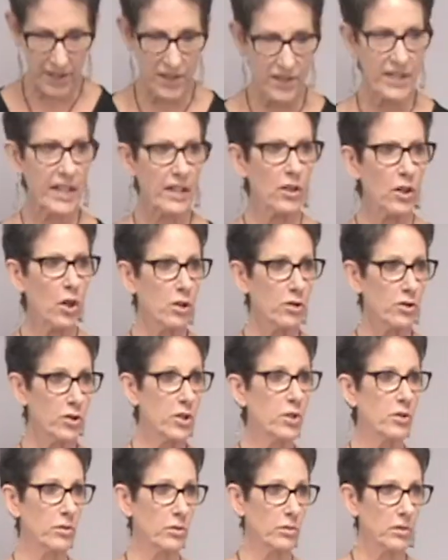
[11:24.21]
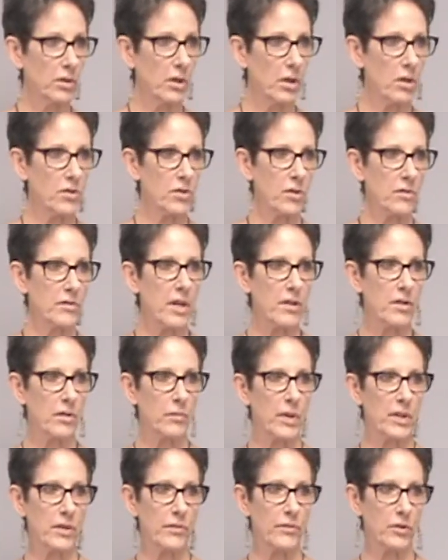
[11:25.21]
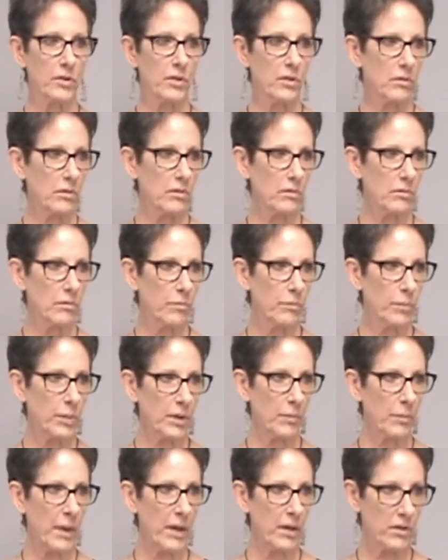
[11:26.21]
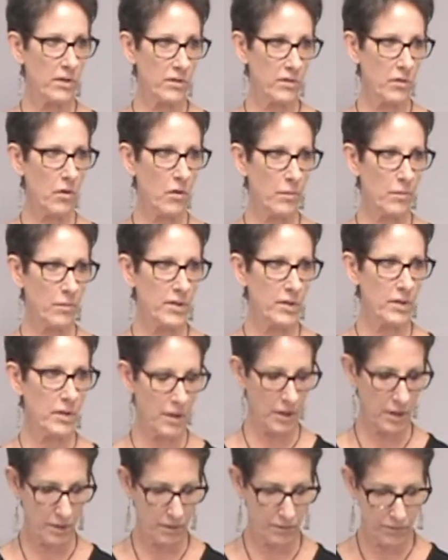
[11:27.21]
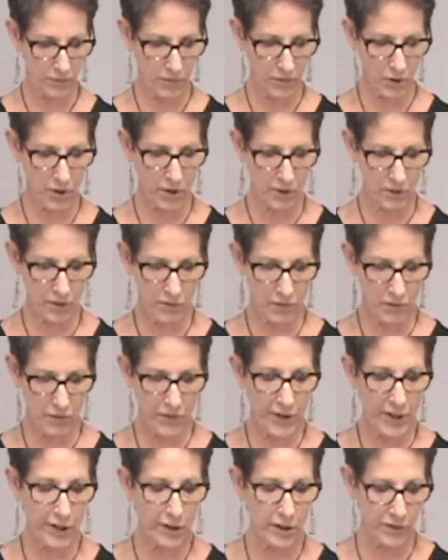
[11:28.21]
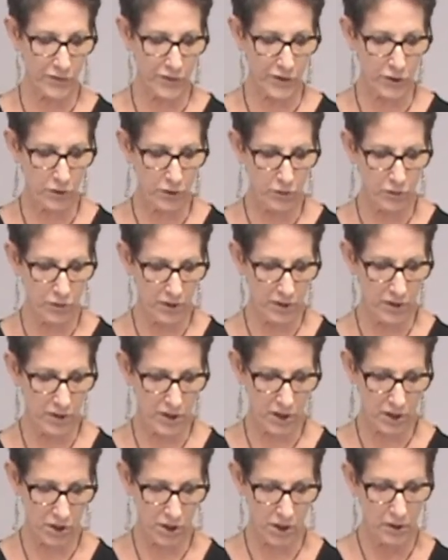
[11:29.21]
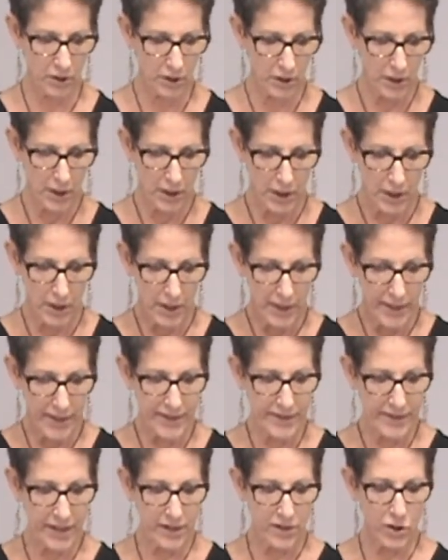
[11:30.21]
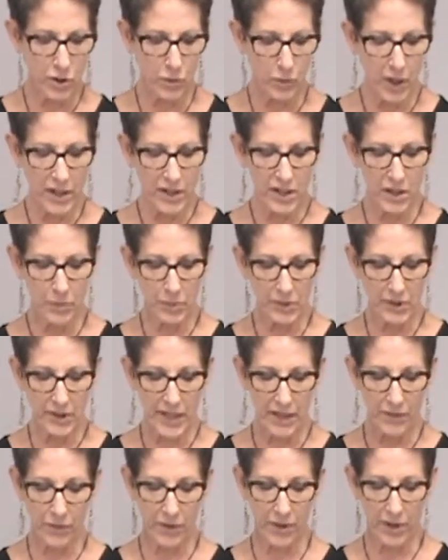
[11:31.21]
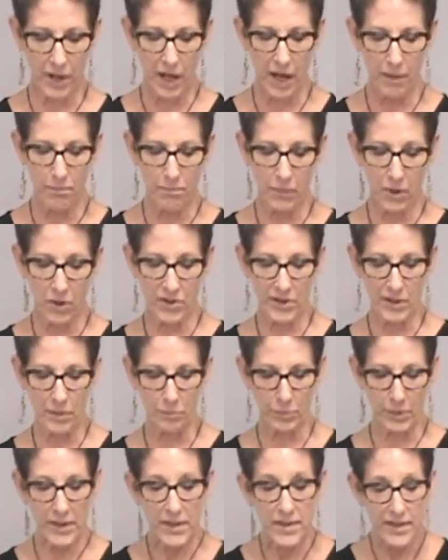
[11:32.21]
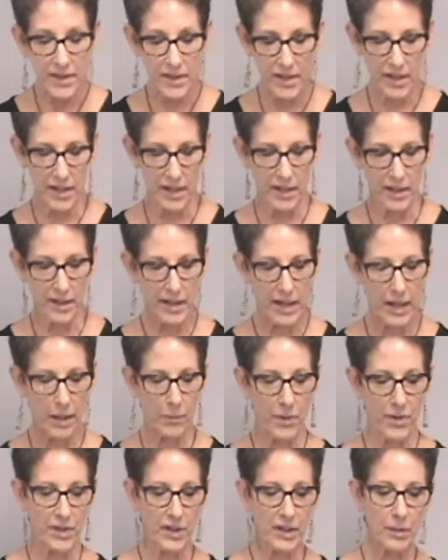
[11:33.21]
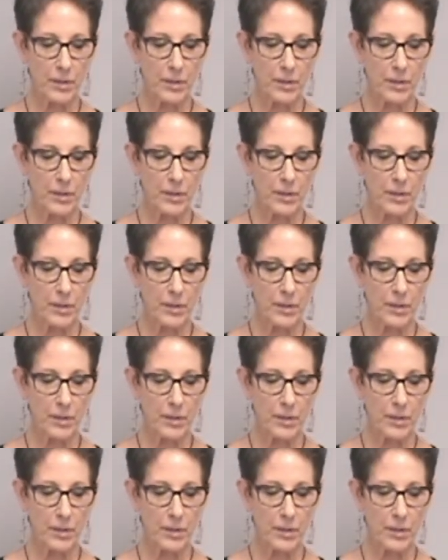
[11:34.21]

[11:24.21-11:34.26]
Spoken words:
this thing called You, also another wonderful little book by Ernest Holmes, good, very good if you're new to the teaching. He says, you are to believe with utmost simplicity and